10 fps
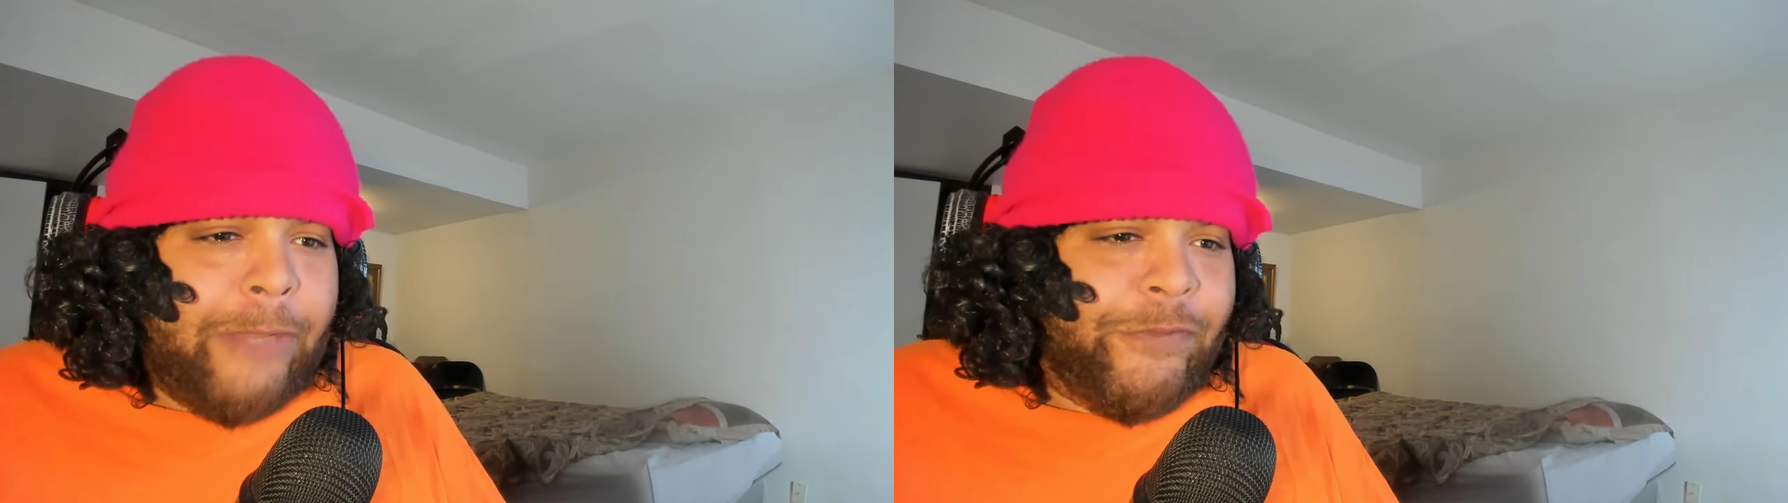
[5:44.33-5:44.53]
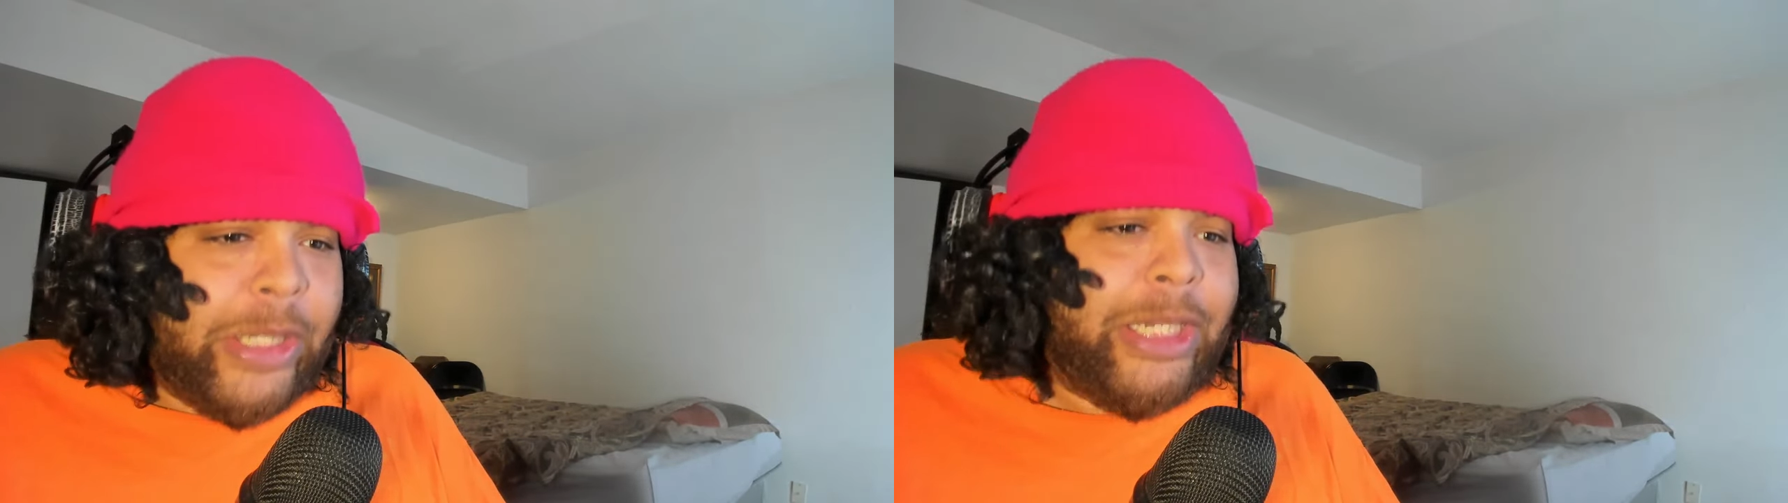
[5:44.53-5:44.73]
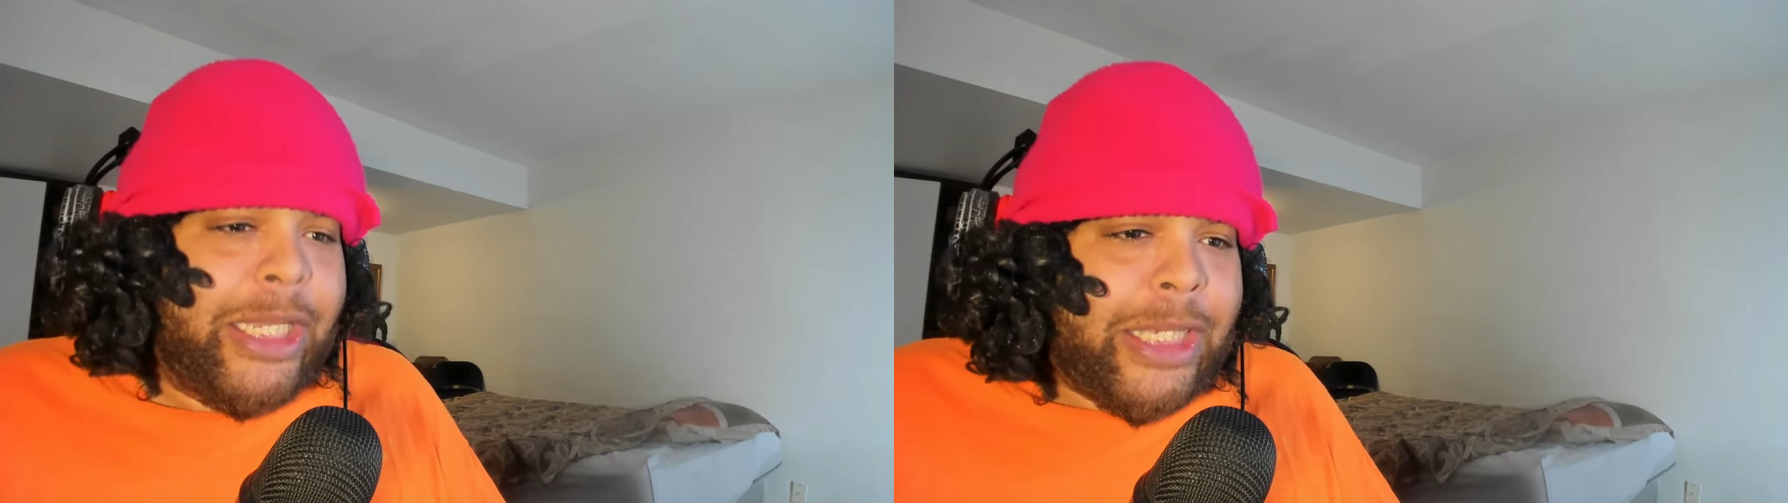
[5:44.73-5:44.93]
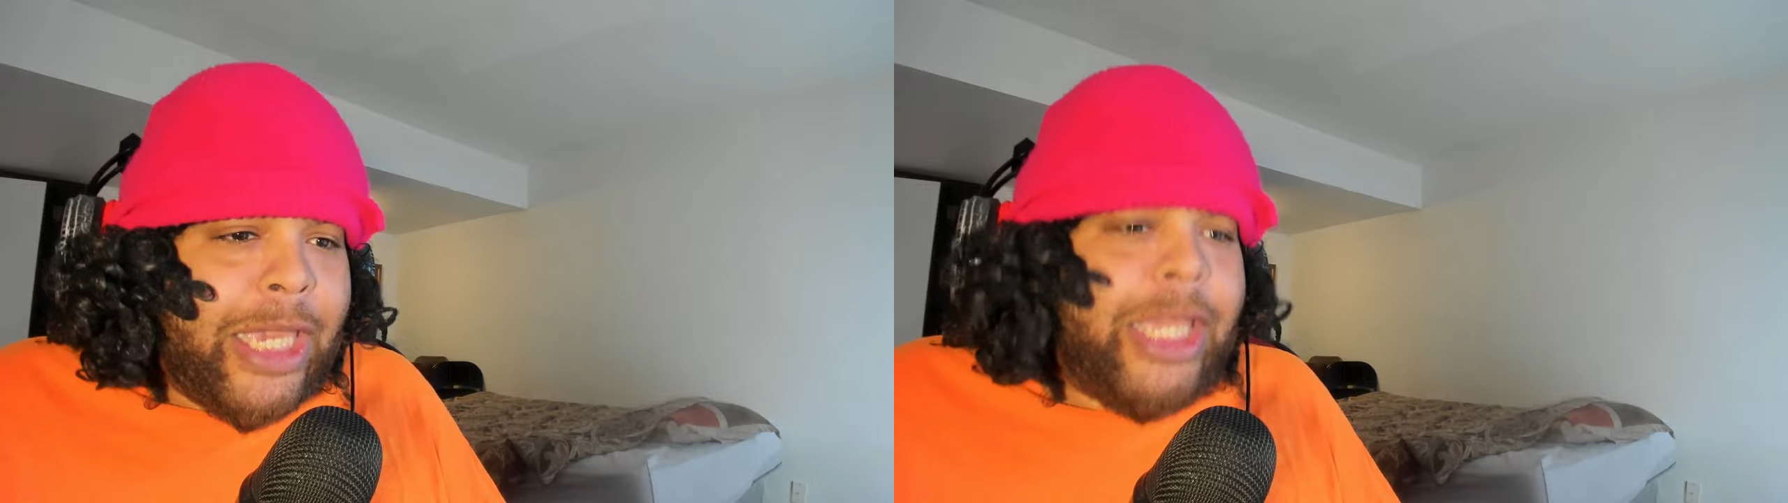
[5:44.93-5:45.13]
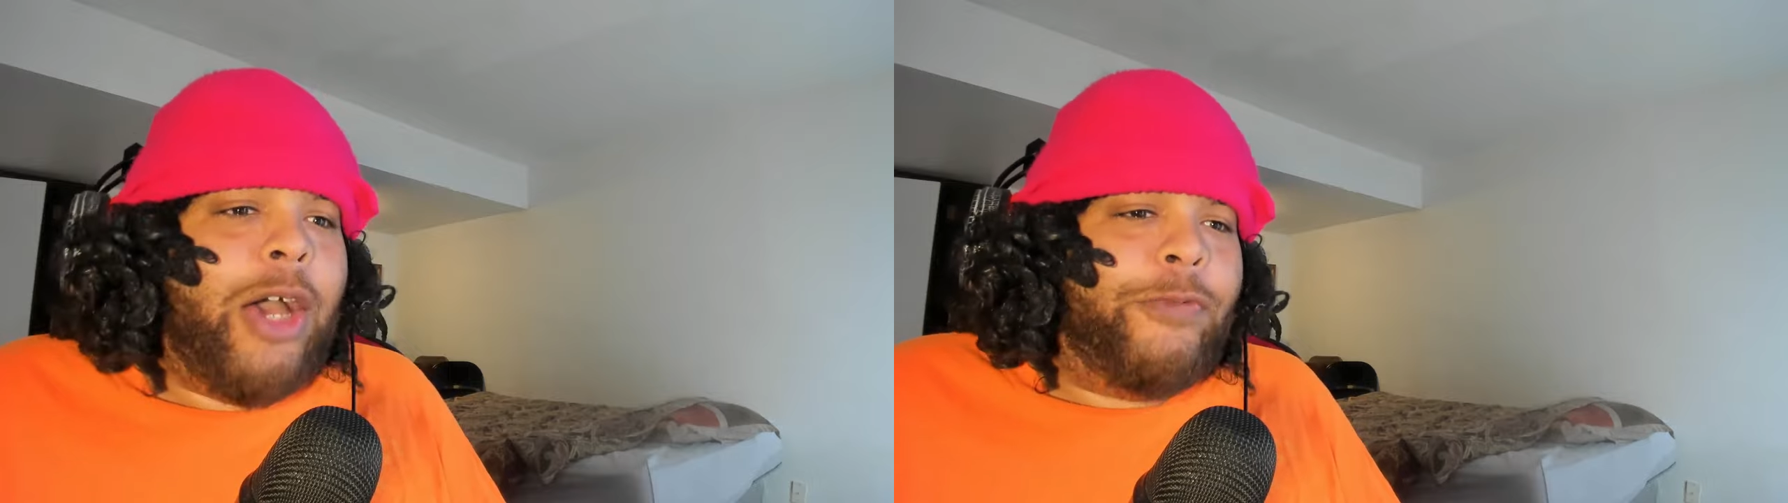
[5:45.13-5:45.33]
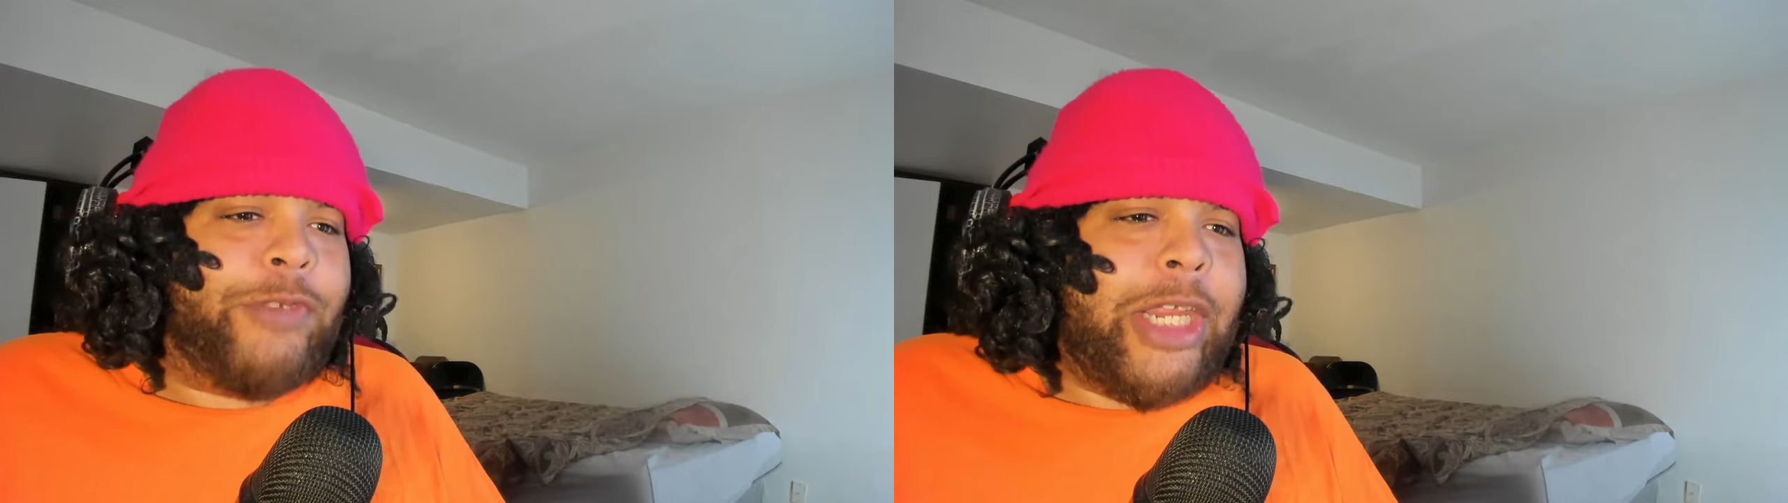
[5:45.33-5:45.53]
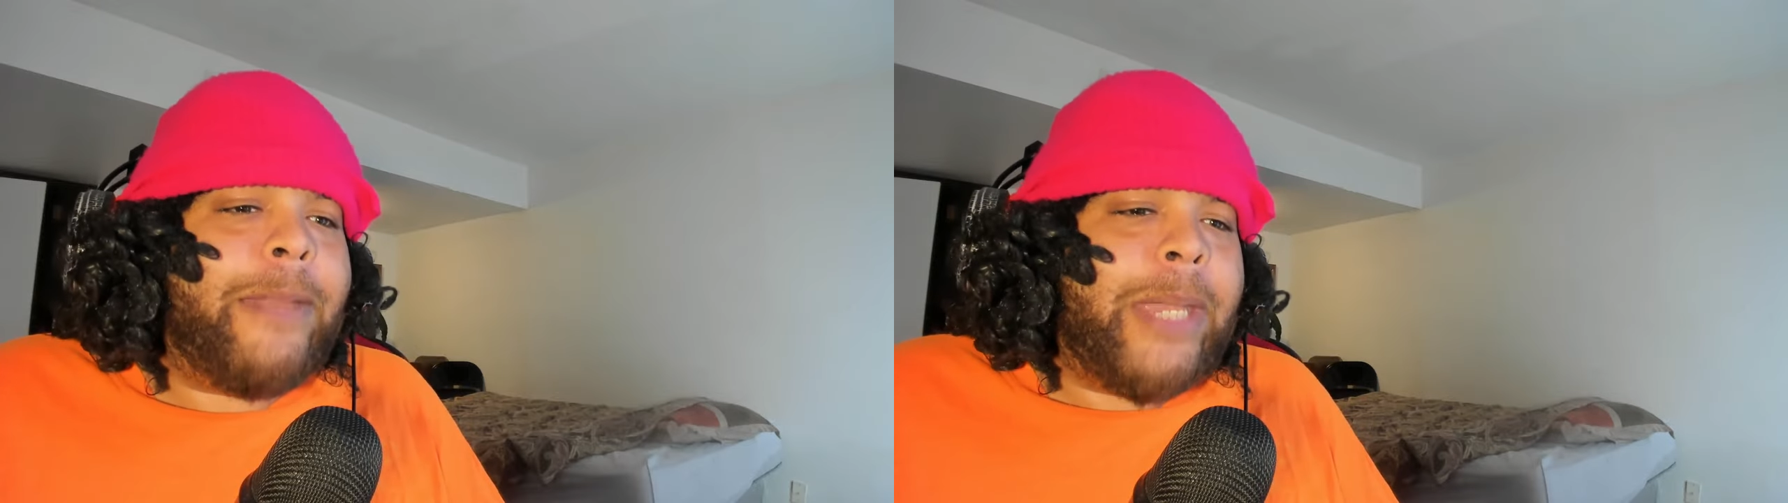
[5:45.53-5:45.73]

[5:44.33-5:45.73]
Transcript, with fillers: 50K off that,